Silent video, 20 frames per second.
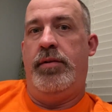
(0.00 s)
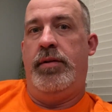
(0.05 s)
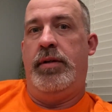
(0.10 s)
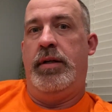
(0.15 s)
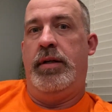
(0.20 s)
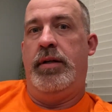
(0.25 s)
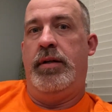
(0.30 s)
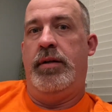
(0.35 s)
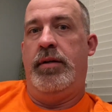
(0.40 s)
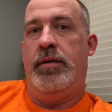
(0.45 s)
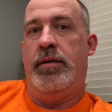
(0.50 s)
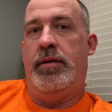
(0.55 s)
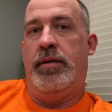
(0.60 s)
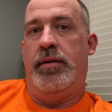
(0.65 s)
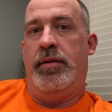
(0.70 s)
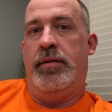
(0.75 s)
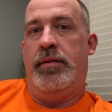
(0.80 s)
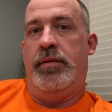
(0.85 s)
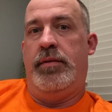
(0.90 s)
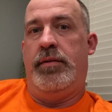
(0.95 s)

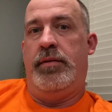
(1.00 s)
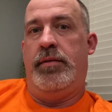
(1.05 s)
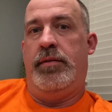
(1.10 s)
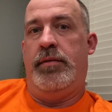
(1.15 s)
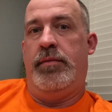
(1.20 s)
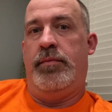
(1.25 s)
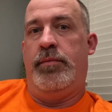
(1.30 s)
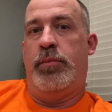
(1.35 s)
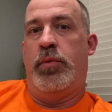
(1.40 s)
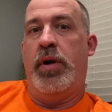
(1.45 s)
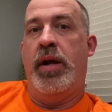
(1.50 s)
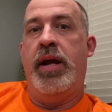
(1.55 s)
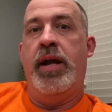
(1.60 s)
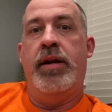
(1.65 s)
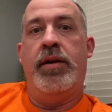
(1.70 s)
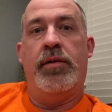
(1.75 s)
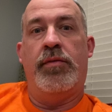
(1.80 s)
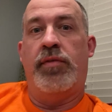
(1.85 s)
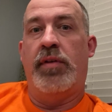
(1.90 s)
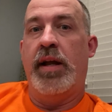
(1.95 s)
uh,
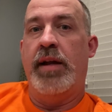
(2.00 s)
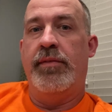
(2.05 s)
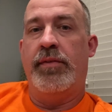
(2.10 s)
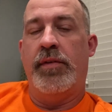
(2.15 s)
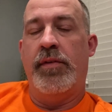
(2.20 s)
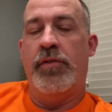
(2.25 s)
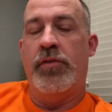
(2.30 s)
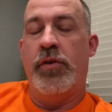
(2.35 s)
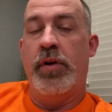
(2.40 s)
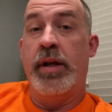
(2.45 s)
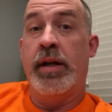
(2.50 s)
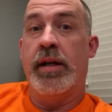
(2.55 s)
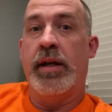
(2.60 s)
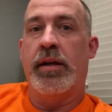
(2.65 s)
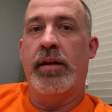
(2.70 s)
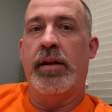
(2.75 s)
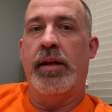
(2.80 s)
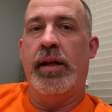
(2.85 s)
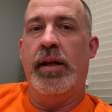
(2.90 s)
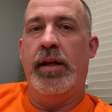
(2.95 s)
brand or flavor of drink
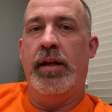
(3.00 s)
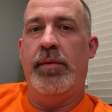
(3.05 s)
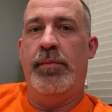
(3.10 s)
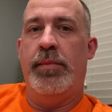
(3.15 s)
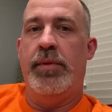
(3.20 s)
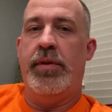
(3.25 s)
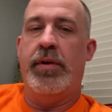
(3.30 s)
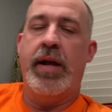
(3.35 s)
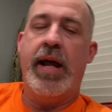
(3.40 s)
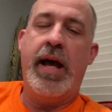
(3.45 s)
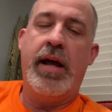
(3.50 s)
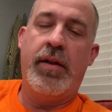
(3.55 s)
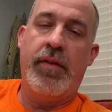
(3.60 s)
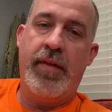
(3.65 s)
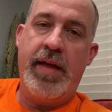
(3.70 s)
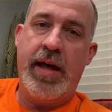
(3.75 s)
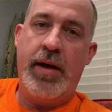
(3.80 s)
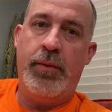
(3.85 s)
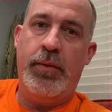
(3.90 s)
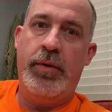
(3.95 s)
I could get, but they're out
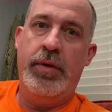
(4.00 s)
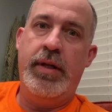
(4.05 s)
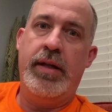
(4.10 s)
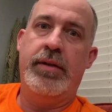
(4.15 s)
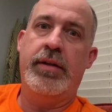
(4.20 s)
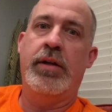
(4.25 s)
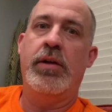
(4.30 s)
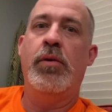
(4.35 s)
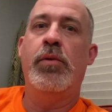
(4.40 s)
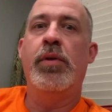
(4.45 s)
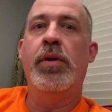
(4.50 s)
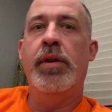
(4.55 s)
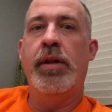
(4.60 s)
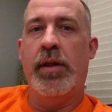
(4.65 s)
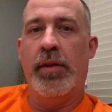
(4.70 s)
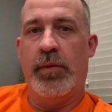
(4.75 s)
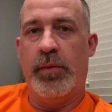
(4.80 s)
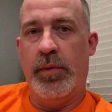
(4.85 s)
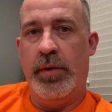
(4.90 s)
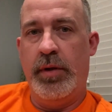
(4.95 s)
of that one. I have to go to
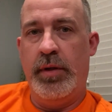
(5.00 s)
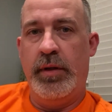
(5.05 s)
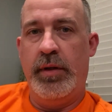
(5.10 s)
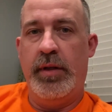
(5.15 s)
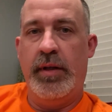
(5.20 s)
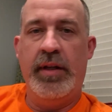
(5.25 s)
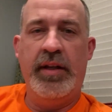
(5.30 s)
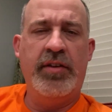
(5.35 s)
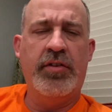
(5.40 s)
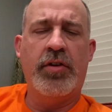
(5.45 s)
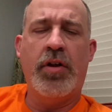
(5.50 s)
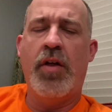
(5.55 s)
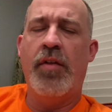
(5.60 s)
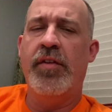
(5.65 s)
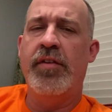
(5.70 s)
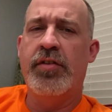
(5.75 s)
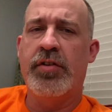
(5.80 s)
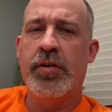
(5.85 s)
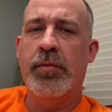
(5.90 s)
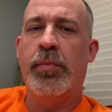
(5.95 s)
another one. These are all
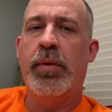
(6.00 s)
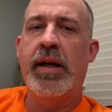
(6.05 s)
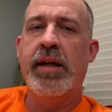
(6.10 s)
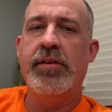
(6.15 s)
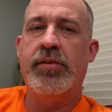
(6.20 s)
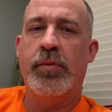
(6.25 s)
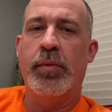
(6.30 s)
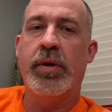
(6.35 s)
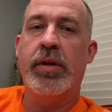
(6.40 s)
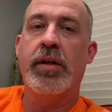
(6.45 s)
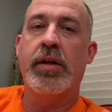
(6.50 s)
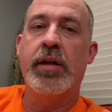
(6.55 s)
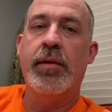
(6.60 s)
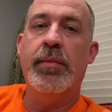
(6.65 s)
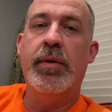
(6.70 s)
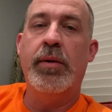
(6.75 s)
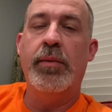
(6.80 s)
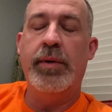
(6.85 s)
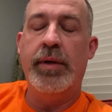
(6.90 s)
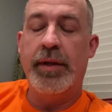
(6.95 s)
these complaints that we could
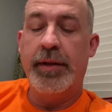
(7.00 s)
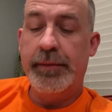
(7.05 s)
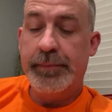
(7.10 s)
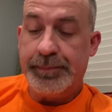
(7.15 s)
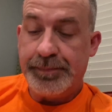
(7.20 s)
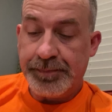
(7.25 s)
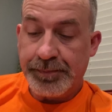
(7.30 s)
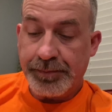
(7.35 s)
come up with.